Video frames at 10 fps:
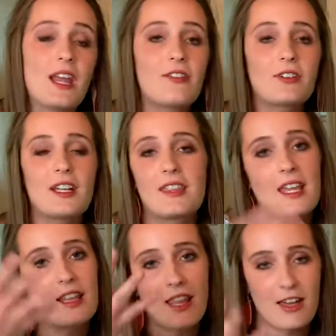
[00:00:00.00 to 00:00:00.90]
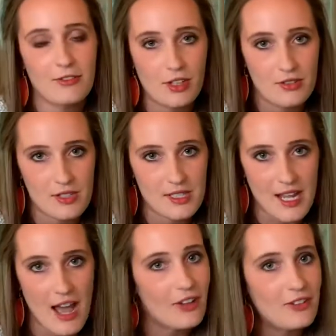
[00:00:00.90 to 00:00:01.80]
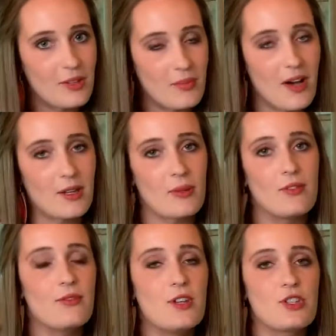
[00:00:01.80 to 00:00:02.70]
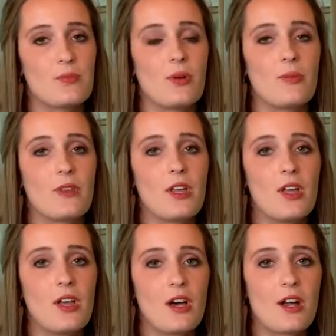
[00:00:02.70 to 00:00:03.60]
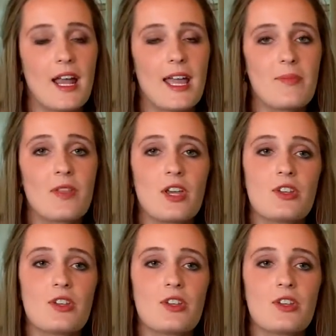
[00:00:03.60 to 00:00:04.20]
everything that floats down to the bottom of the fish bowl, all right?